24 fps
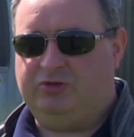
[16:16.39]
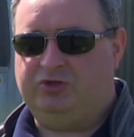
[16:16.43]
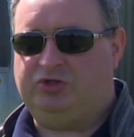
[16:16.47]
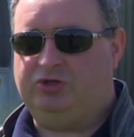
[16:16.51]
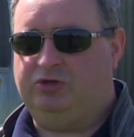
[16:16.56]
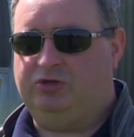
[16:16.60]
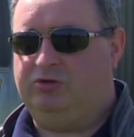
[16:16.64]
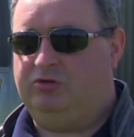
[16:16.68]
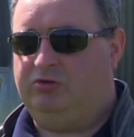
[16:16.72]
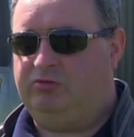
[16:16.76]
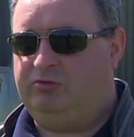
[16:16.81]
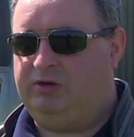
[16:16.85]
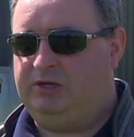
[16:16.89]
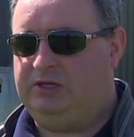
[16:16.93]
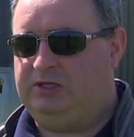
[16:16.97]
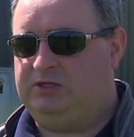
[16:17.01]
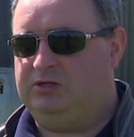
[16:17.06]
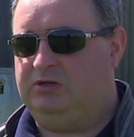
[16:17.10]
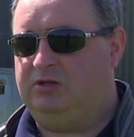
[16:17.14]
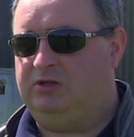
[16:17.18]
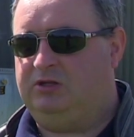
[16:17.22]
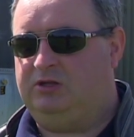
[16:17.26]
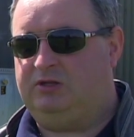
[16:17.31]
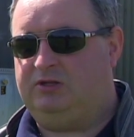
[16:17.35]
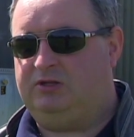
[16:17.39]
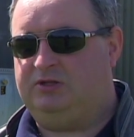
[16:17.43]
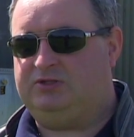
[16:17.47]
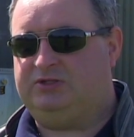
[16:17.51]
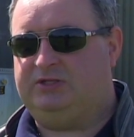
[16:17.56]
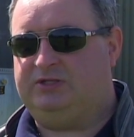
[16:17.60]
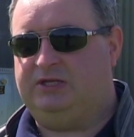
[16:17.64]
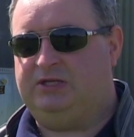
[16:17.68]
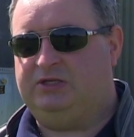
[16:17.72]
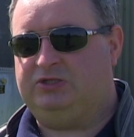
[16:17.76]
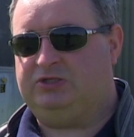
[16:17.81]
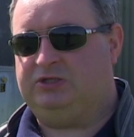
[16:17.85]
should have already done it at this
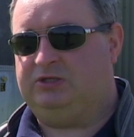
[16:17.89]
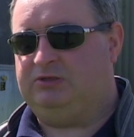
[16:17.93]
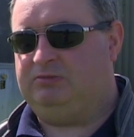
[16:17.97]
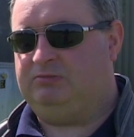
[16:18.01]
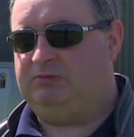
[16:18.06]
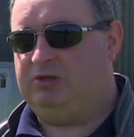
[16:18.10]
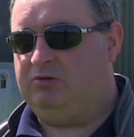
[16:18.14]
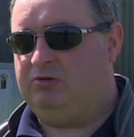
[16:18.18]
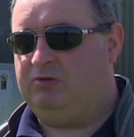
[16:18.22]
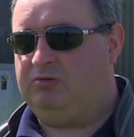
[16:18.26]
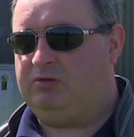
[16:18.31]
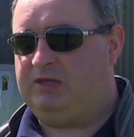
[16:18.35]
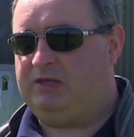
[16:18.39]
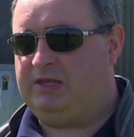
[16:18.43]
stage, and you know,